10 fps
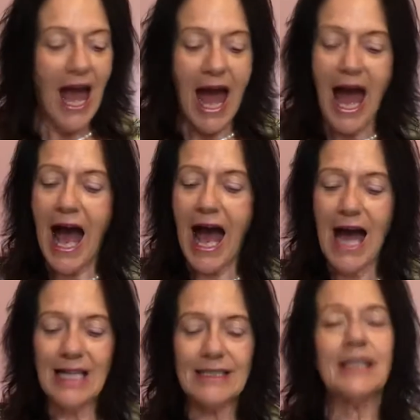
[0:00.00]

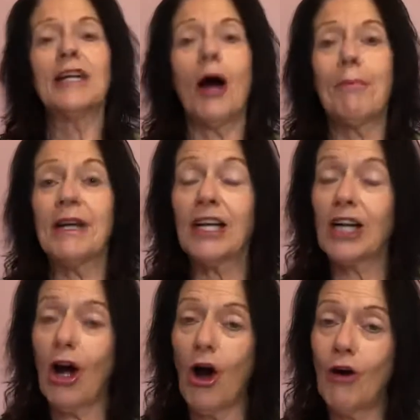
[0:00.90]
and then I pick a
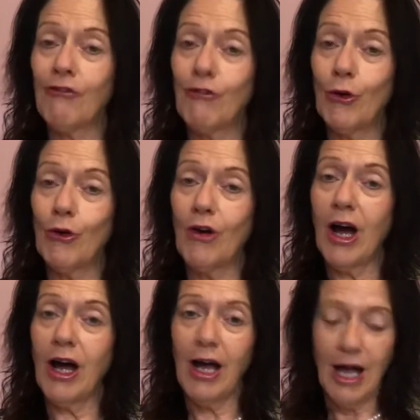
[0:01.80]
card for
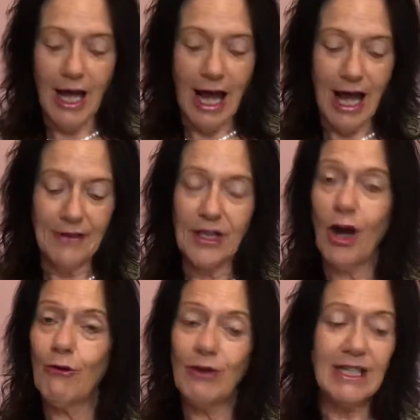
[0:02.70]
her, and then I
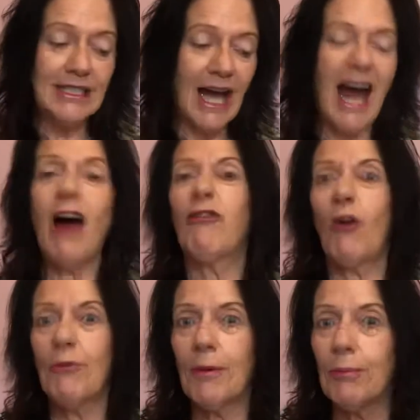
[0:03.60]
read it out
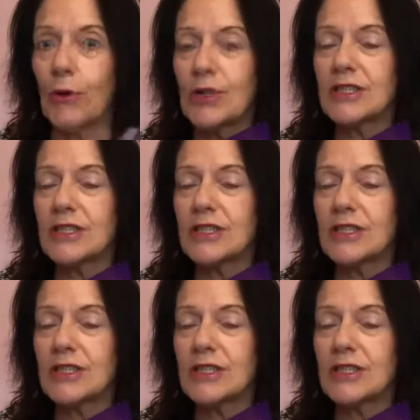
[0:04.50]
from the books.